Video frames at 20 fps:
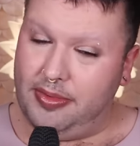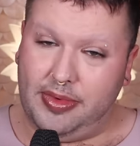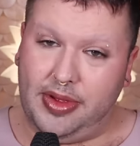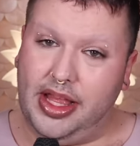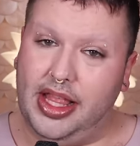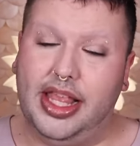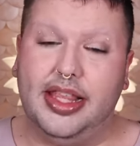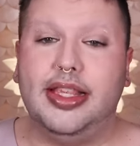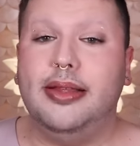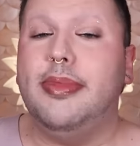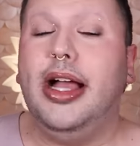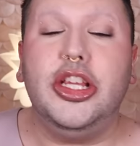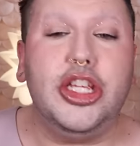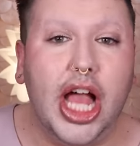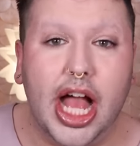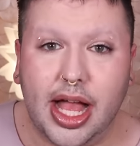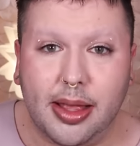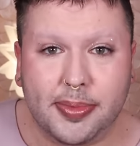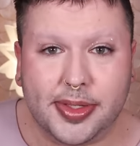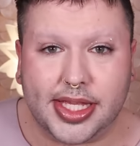isn't my
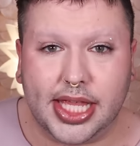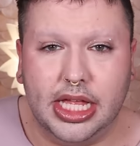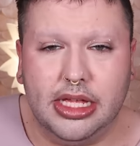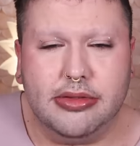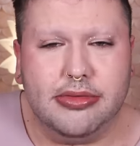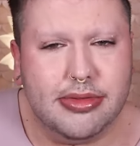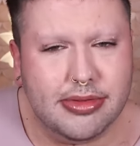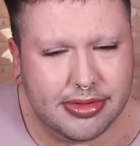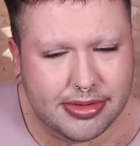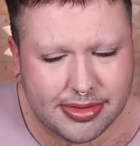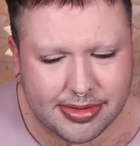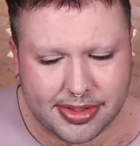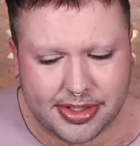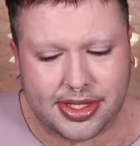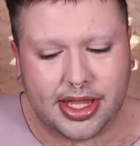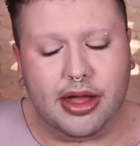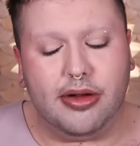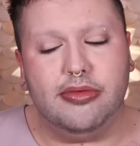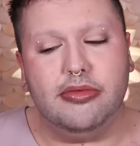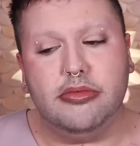jobs
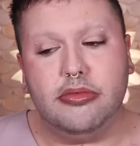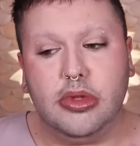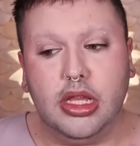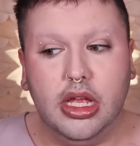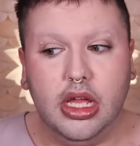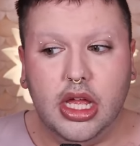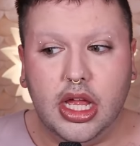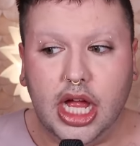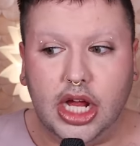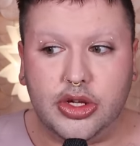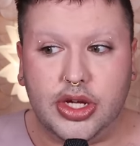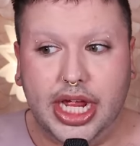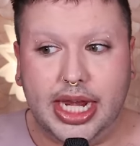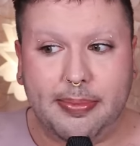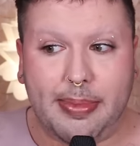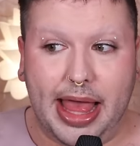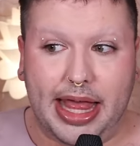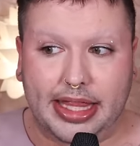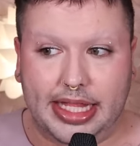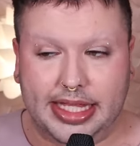so I try to
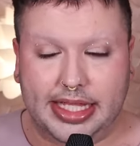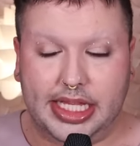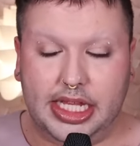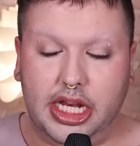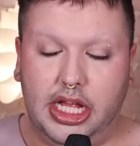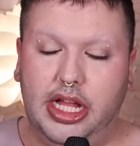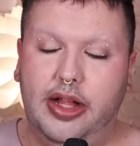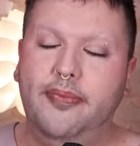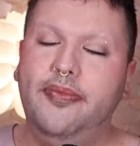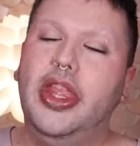balance it all.